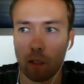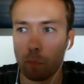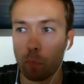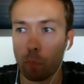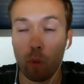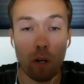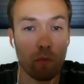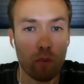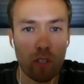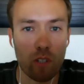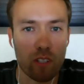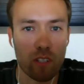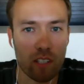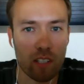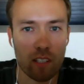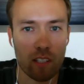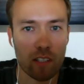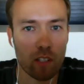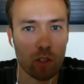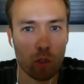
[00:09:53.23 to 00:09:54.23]

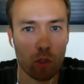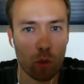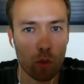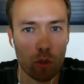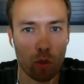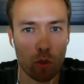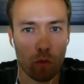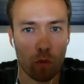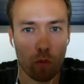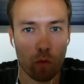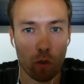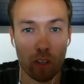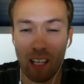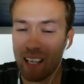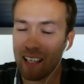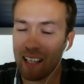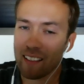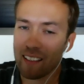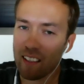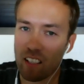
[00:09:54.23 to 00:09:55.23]
preferences and so on and so forth.
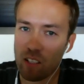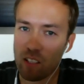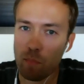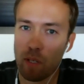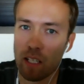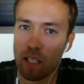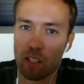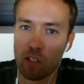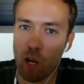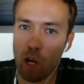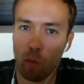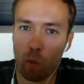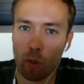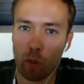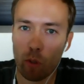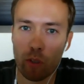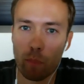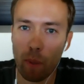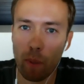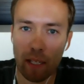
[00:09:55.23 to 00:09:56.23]
That doesn't mean it's not
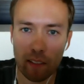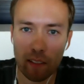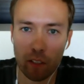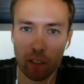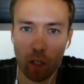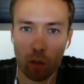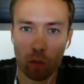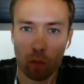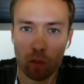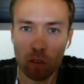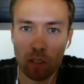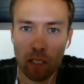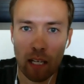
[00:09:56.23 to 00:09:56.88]
worth debating, though.